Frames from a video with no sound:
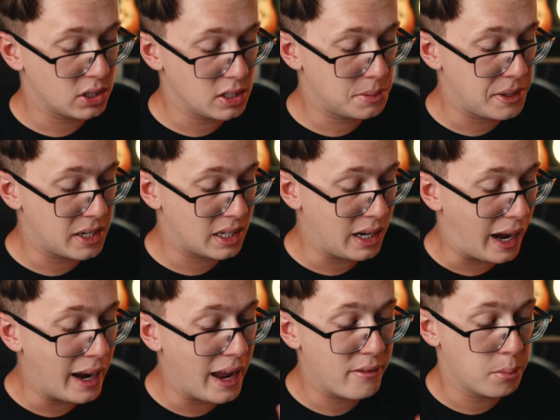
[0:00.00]
speaking,
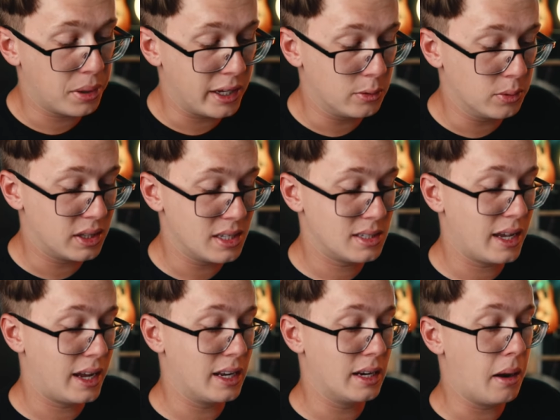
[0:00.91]
I haven't played with this
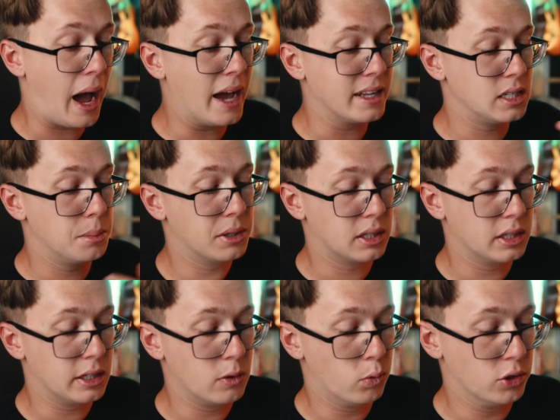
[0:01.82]
setting. I
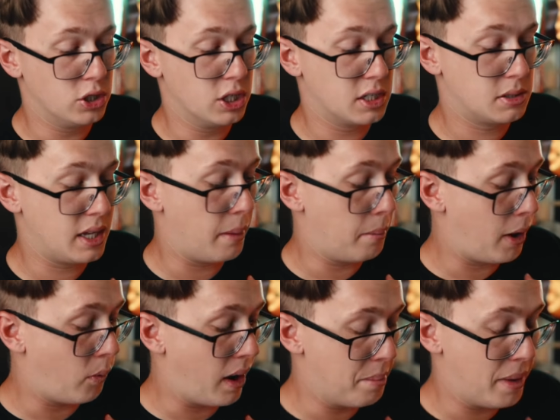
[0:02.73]
typically will just set my
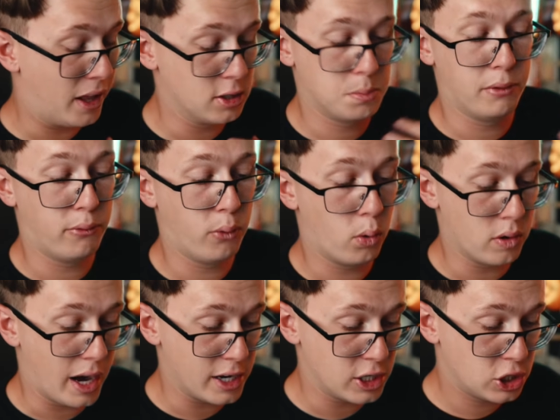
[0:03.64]
white balance before
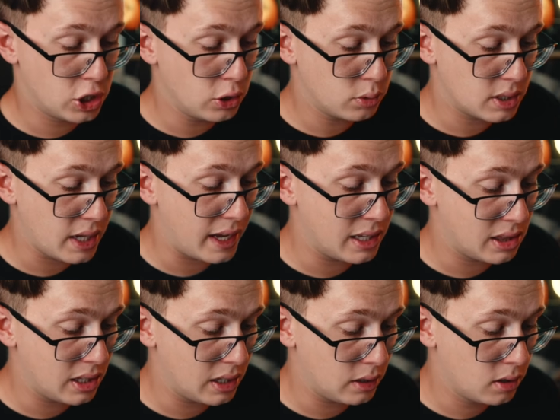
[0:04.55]
I shoot
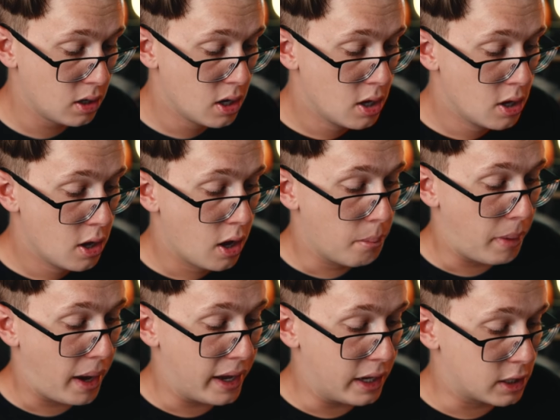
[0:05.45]
anything.
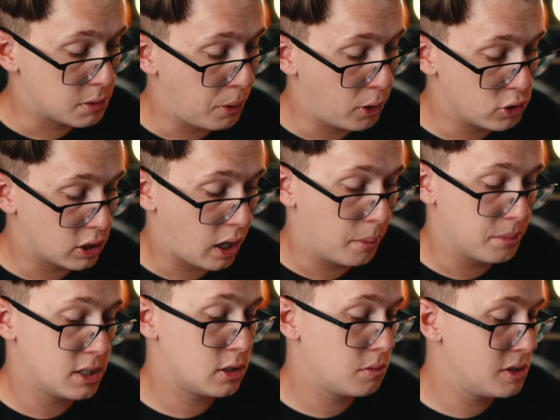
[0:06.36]
My exposure
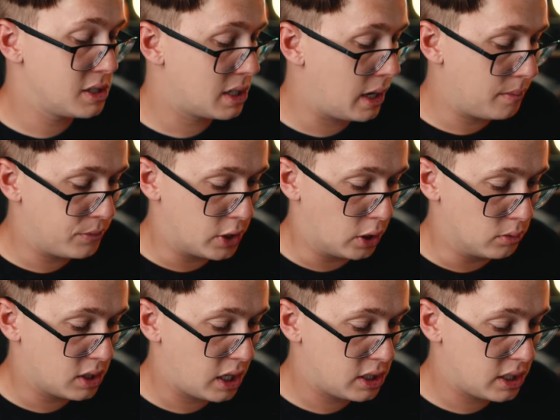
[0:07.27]
composition reset, don't
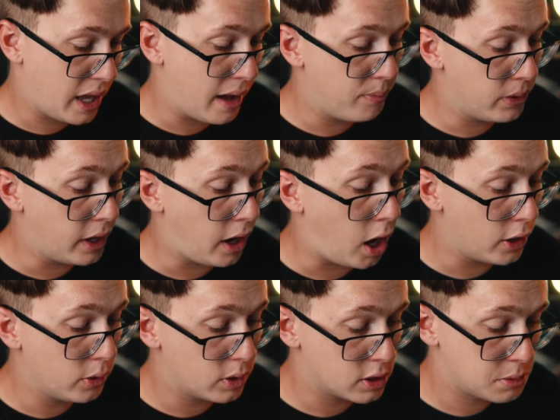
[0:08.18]
touch that.
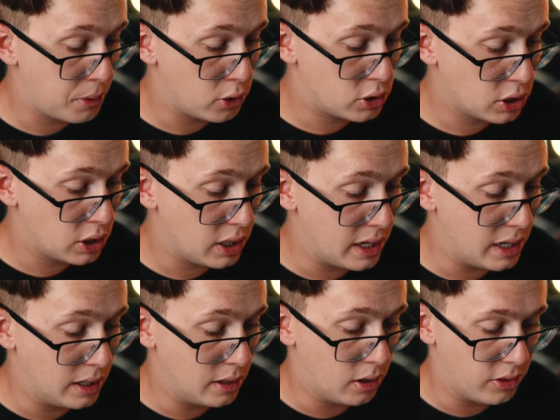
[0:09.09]
Auto exposure
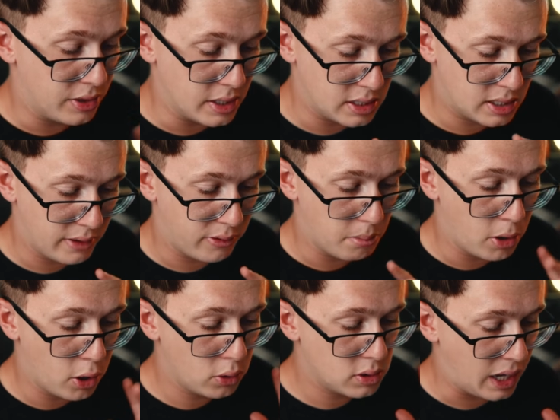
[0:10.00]
in these different
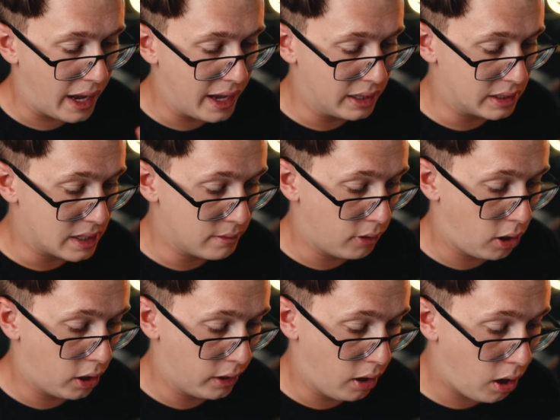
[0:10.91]
modes, I leave
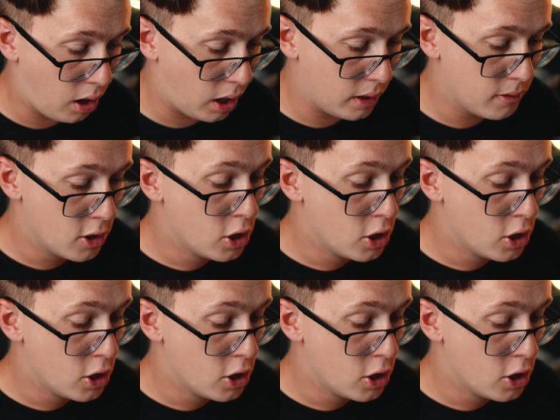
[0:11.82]
on.